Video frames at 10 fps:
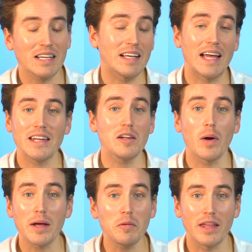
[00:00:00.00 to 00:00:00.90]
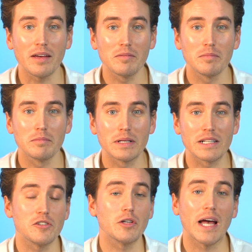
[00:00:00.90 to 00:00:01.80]
getting away with it
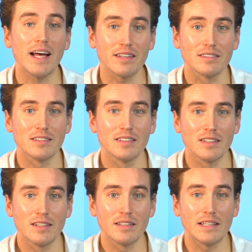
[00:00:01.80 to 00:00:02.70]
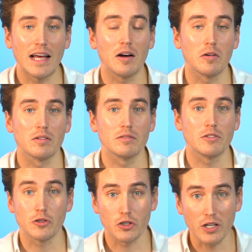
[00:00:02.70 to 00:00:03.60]
because you can. Now,
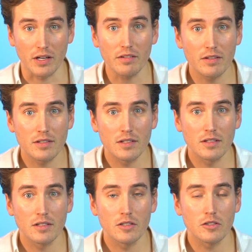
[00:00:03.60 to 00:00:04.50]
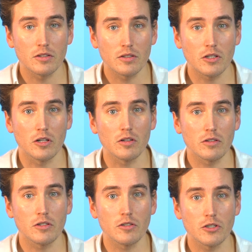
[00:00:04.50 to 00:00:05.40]
you shouldn't.
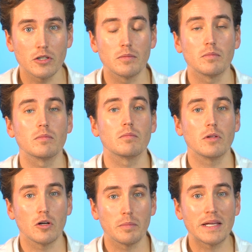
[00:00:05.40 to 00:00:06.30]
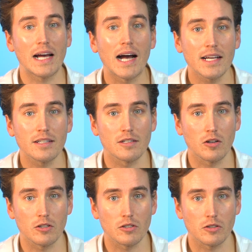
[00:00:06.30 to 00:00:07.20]
You should, be kind
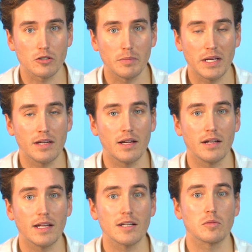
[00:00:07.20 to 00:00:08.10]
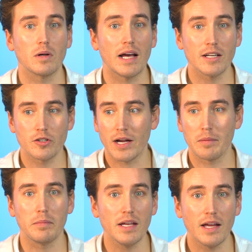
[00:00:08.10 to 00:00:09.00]
on social media. That's what I try
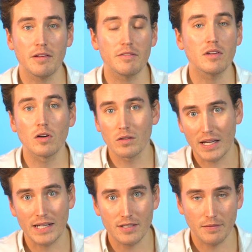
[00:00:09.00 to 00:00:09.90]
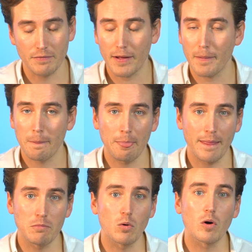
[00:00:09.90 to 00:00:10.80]
and be. And if you don't like something,
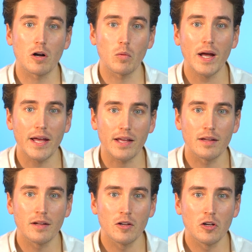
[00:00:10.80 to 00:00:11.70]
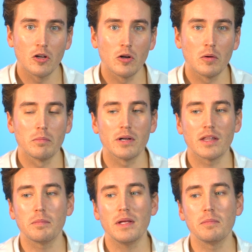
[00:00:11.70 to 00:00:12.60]
then walk away. But
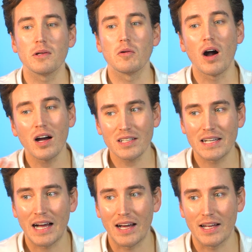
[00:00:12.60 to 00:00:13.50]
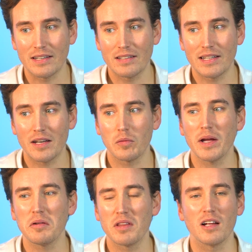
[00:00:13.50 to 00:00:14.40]
the people who aren't kind get
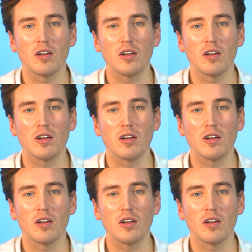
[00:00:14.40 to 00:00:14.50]
away with it a